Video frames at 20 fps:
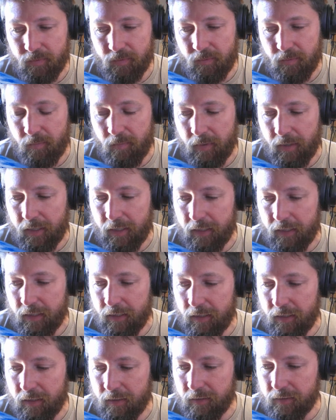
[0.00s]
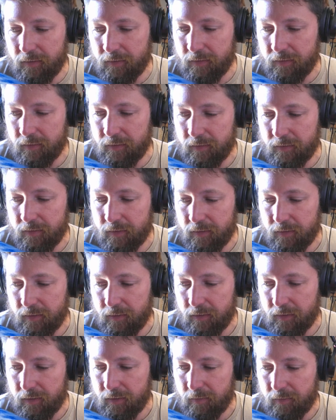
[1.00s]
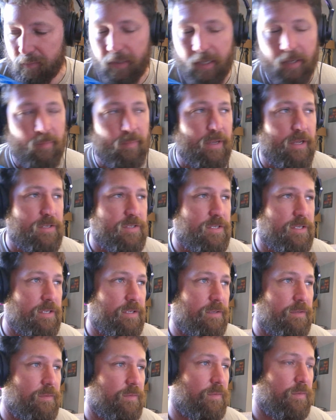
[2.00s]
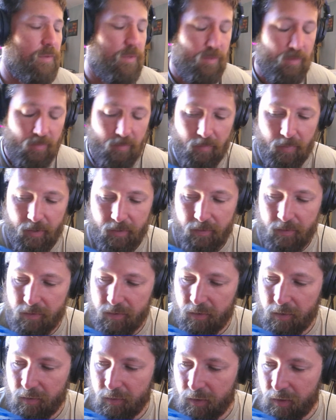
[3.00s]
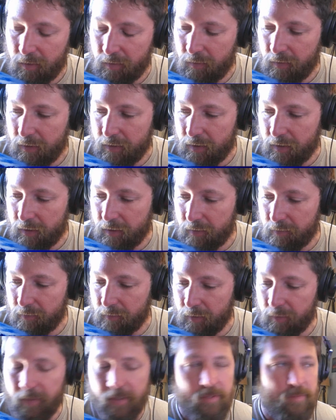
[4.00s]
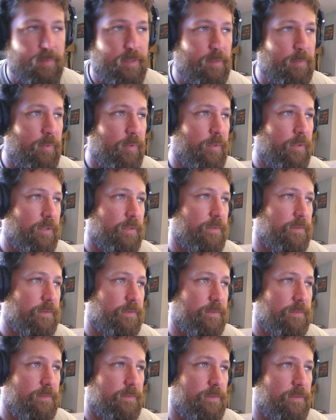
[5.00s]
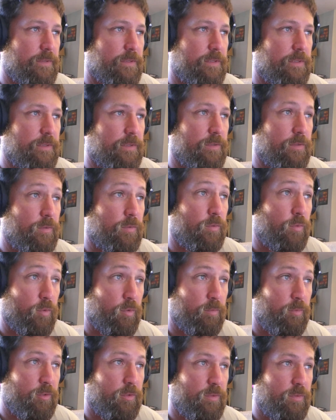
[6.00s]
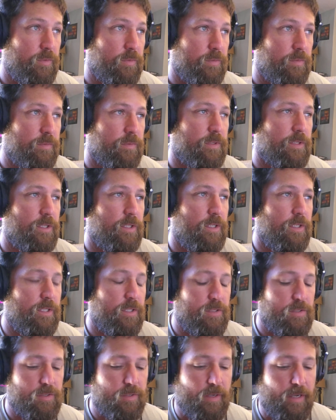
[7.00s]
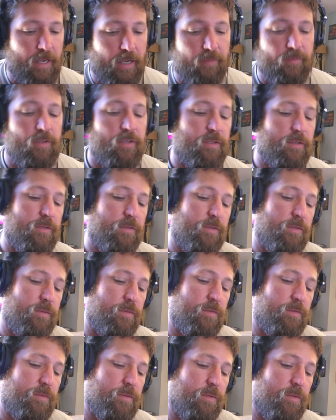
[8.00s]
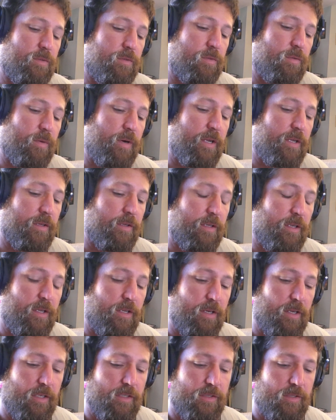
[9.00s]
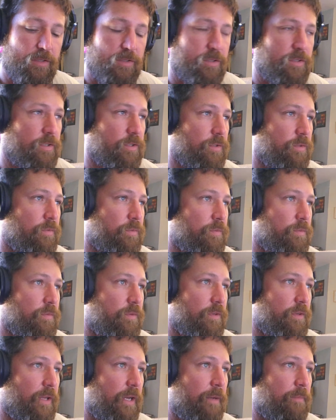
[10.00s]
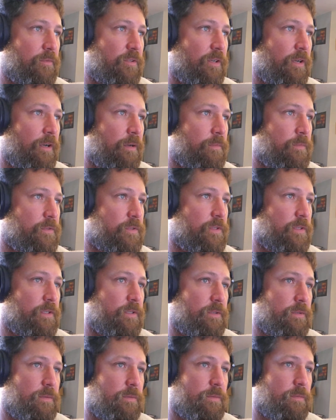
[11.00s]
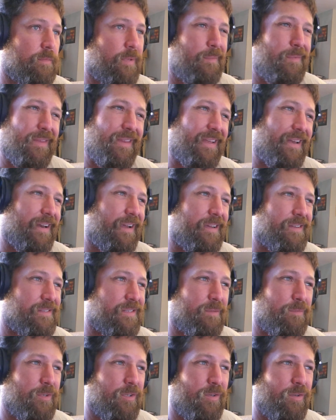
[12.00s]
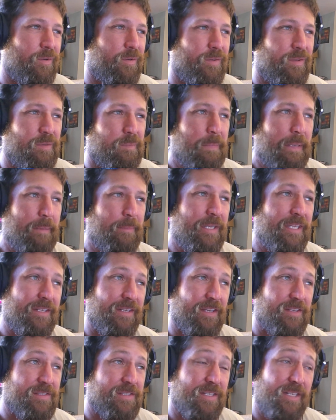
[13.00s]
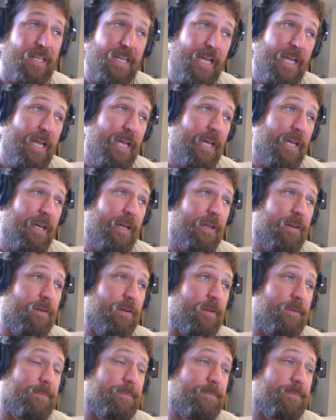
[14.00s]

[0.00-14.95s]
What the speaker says: my Blackmagic, but there's no USB port, normal, so I have it directly connected to the laptop, so maybe that has something to do with it, maybe it doesn't, I don't know.